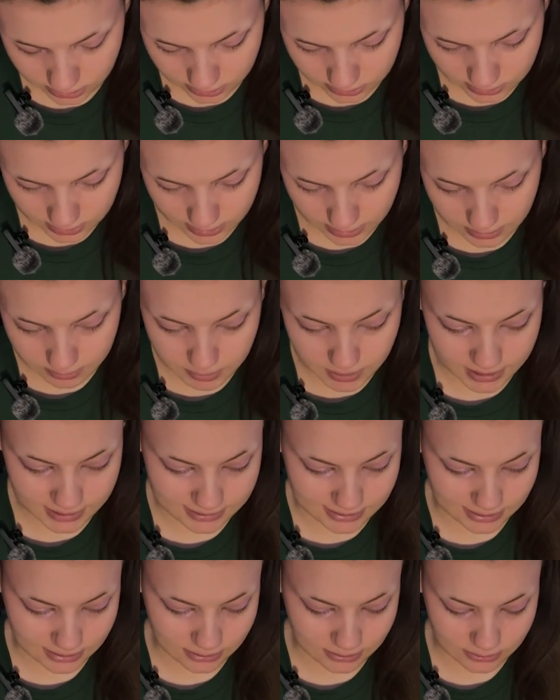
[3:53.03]
There's like a
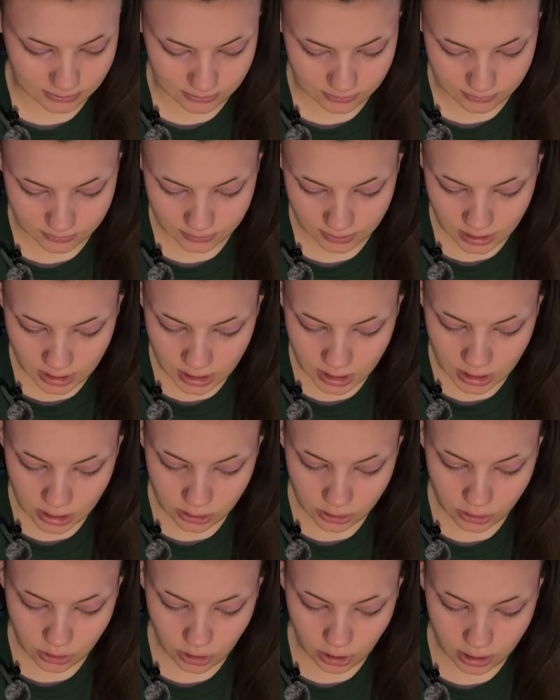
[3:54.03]
piece of
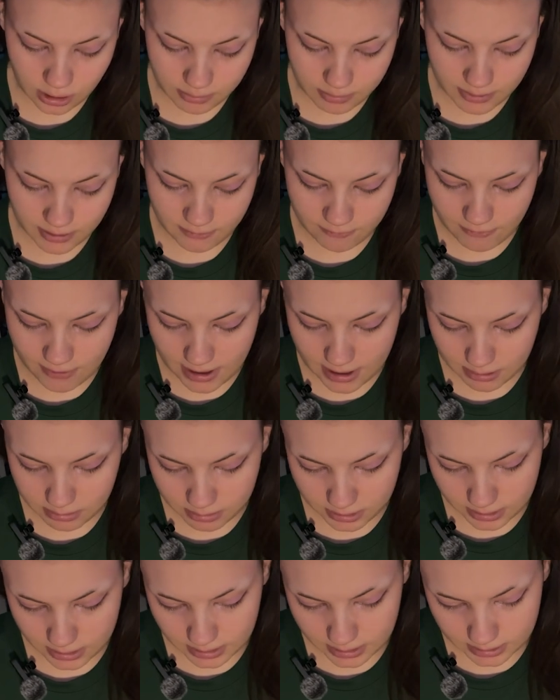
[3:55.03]
carpet
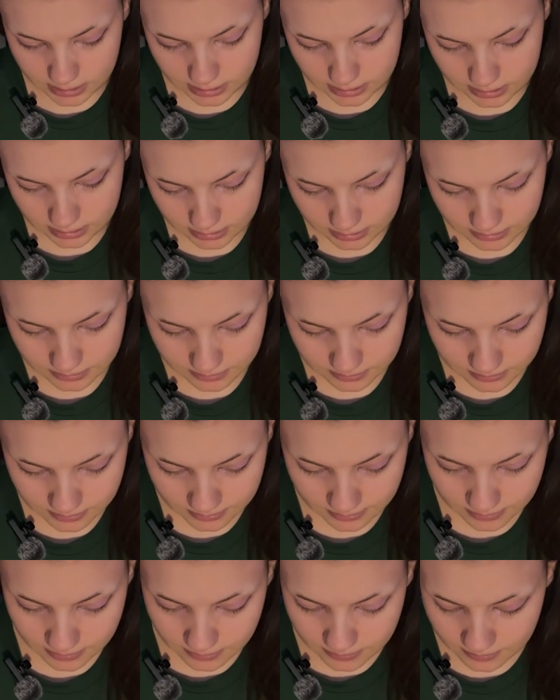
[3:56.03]
fabric.
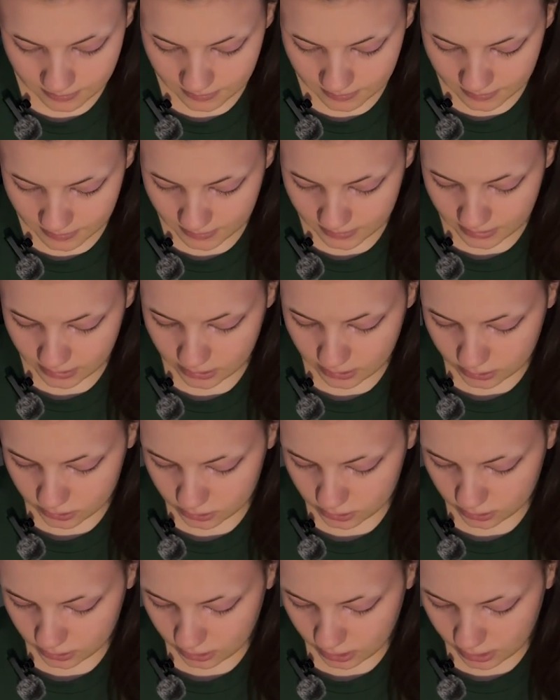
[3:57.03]
There's
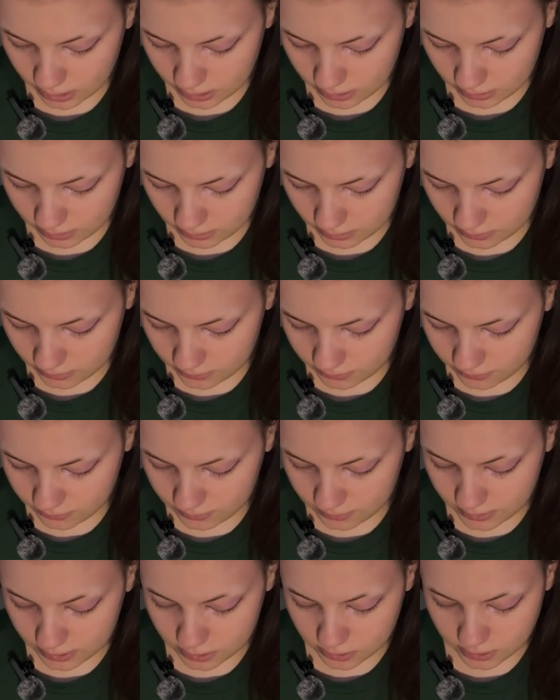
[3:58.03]
some
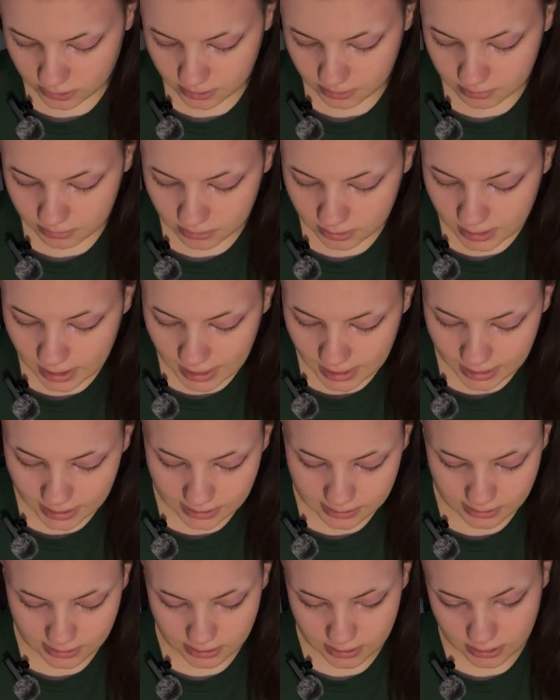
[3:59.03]

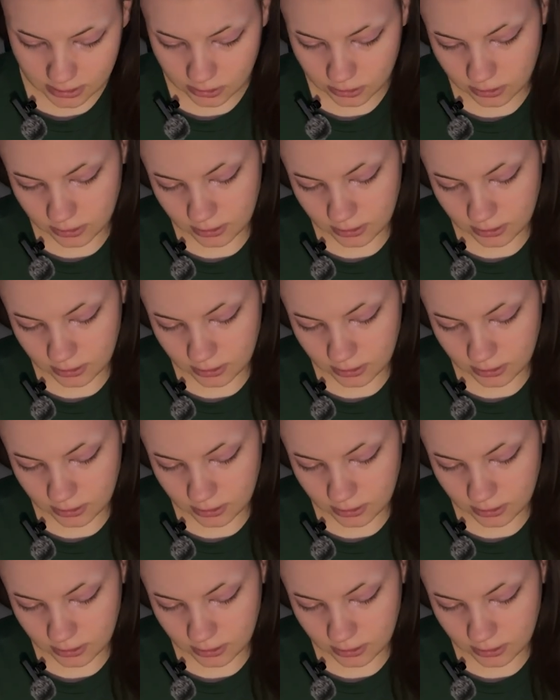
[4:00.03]
lace, there's